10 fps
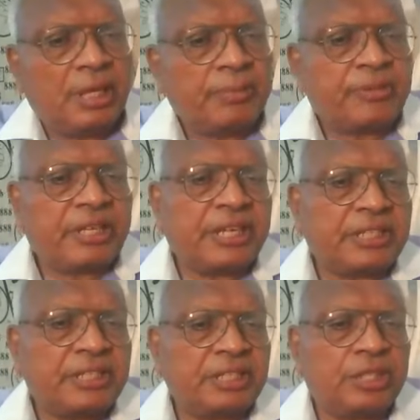I'm
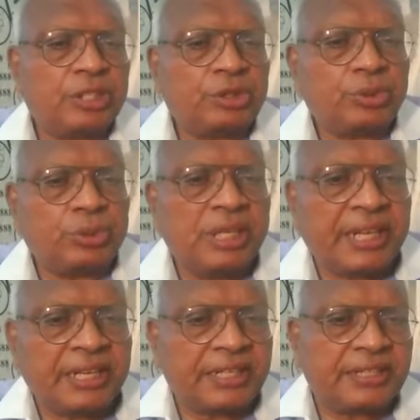connecting it to
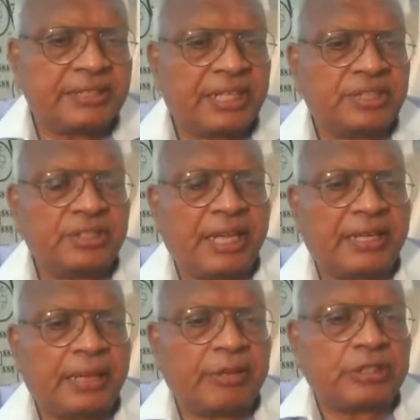LinkedIn, and I